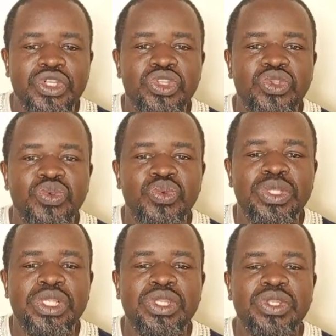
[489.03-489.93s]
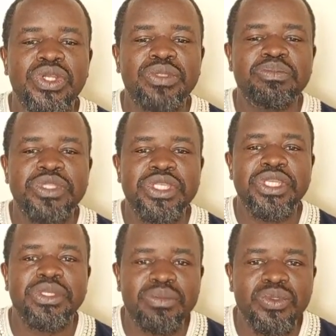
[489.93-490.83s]
you will not be
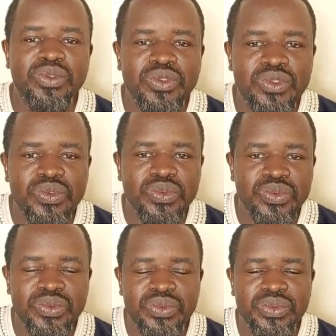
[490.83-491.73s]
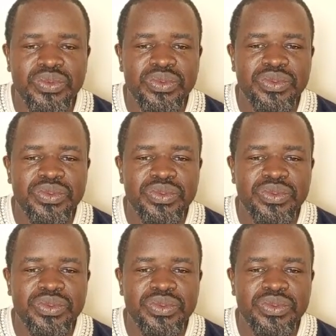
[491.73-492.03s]
able to